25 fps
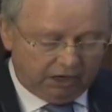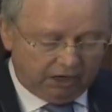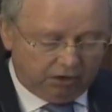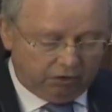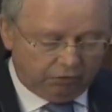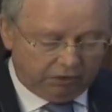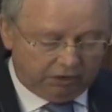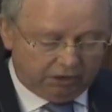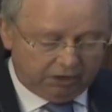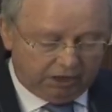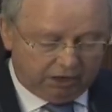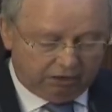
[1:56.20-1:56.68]

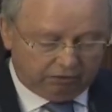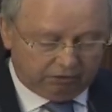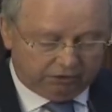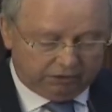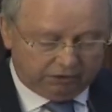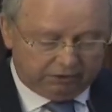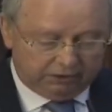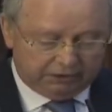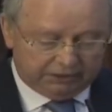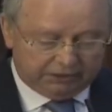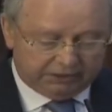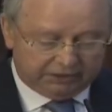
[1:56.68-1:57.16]
without
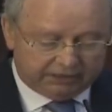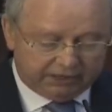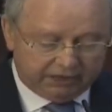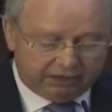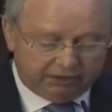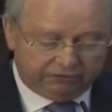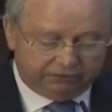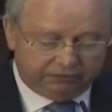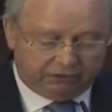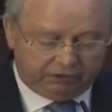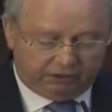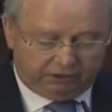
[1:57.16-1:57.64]
the
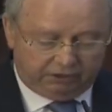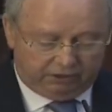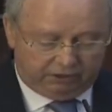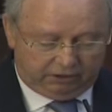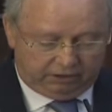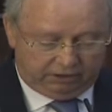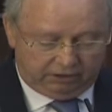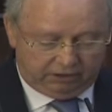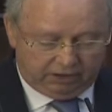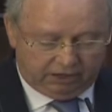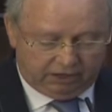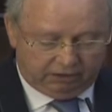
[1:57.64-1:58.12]
safety
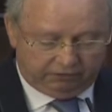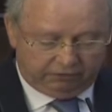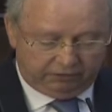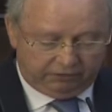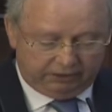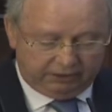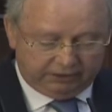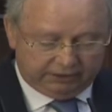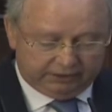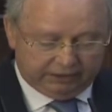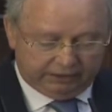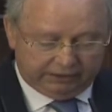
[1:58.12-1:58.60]
of
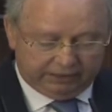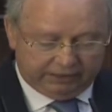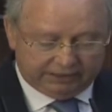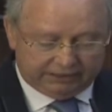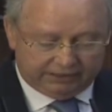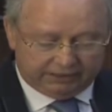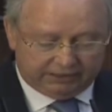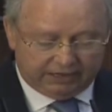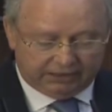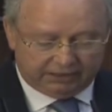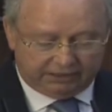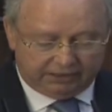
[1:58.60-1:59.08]
easily
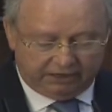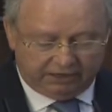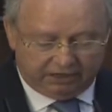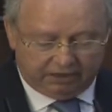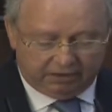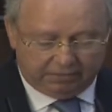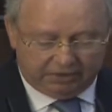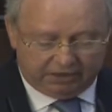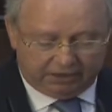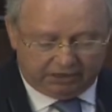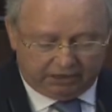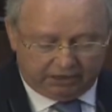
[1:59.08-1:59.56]
accessing
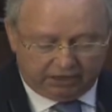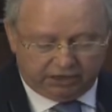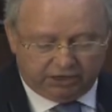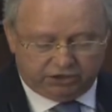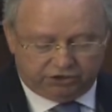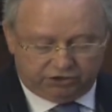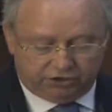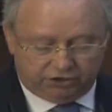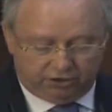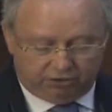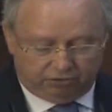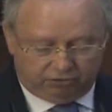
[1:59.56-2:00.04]
a
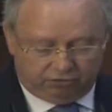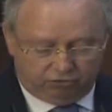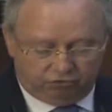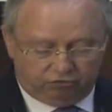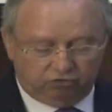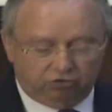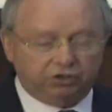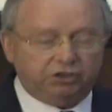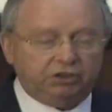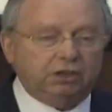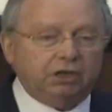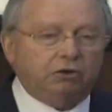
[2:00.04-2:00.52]
medication to
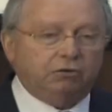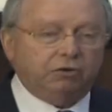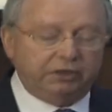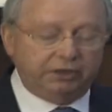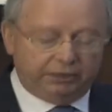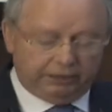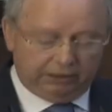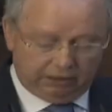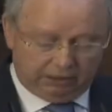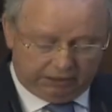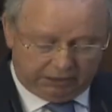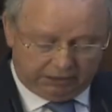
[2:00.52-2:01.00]
treat our
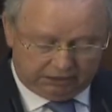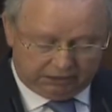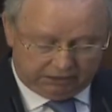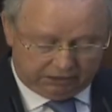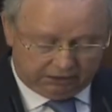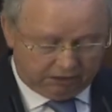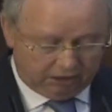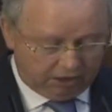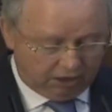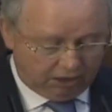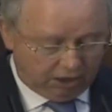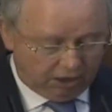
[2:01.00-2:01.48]

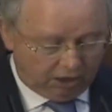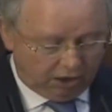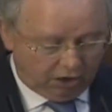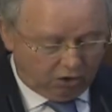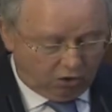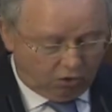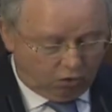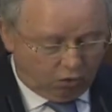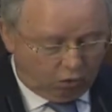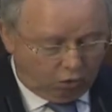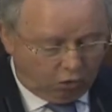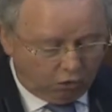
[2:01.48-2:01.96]
illness,
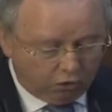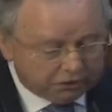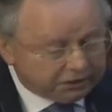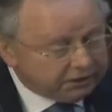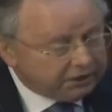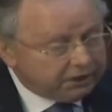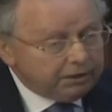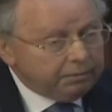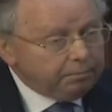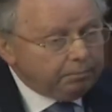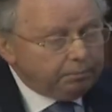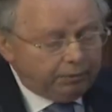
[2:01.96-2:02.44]
or
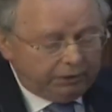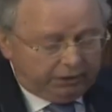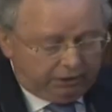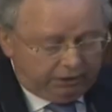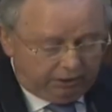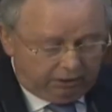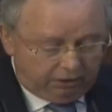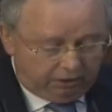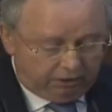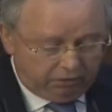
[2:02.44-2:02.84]
simply